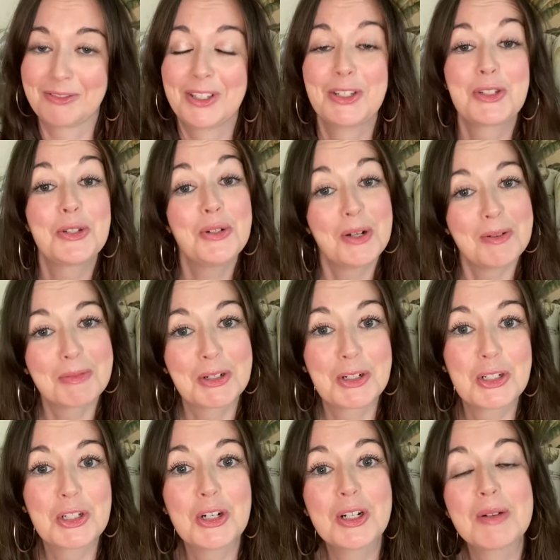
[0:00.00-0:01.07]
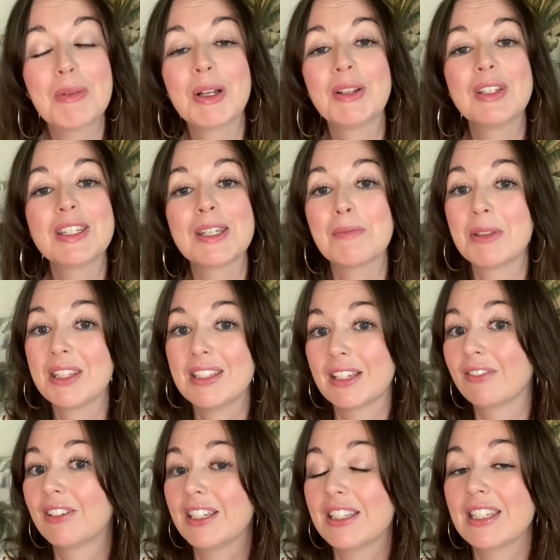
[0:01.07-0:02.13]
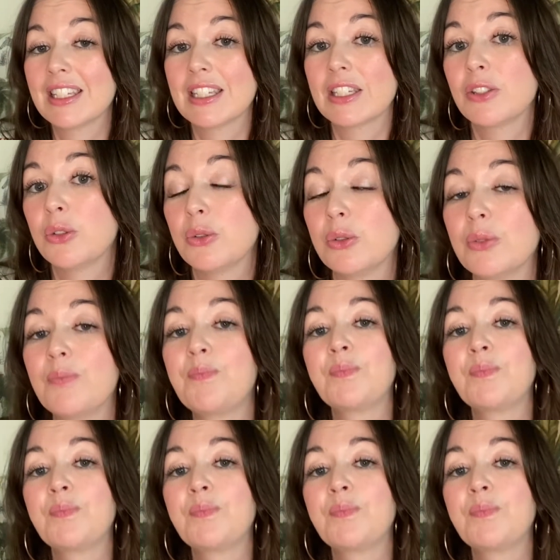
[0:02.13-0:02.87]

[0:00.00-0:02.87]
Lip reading: So I'm going to talk about some of the differences too.